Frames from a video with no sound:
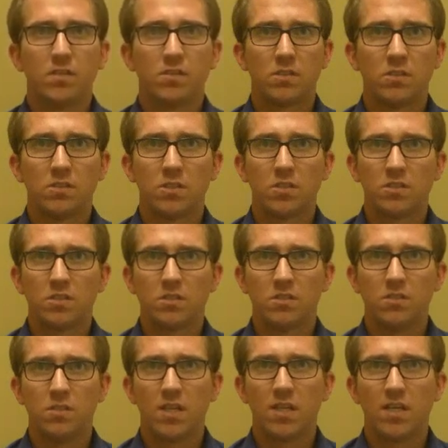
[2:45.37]
Certain churches
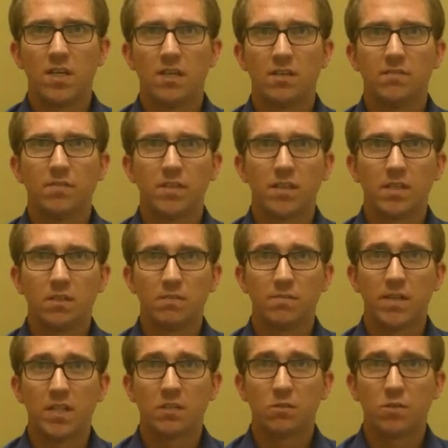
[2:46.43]
do not have an annual
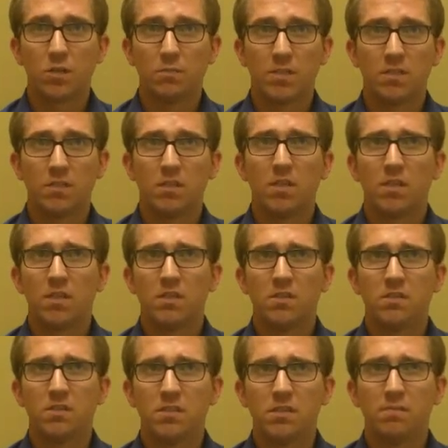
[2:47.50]
filing requirement. You
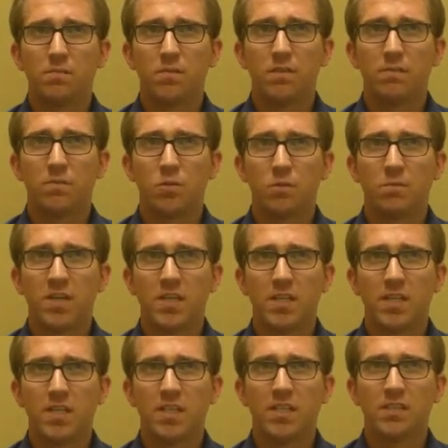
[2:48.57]
should see the Form
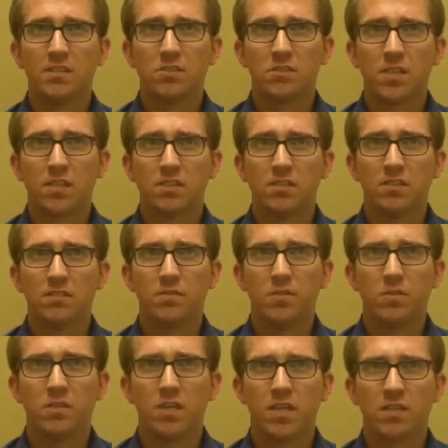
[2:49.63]
990 instructions if
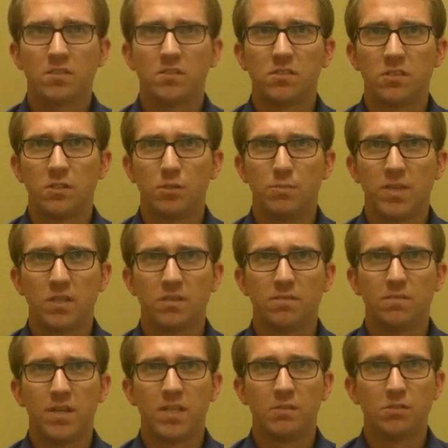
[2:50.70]
you are not certain about your
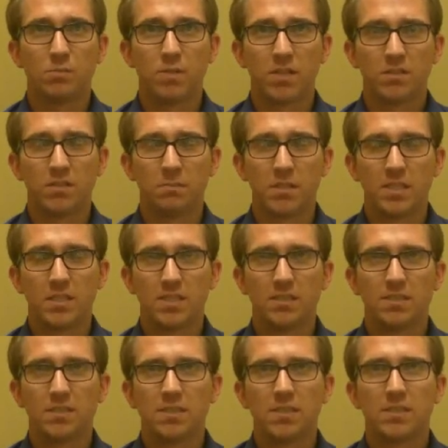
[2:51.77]
filing
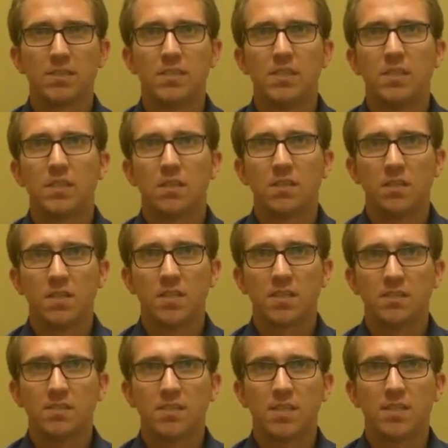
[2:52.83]
responsibilities. Good
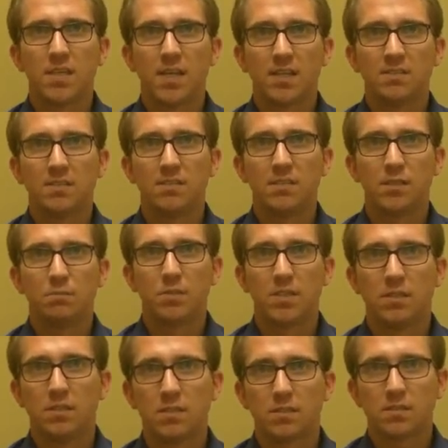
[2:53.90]
luck and stay tax-exempt.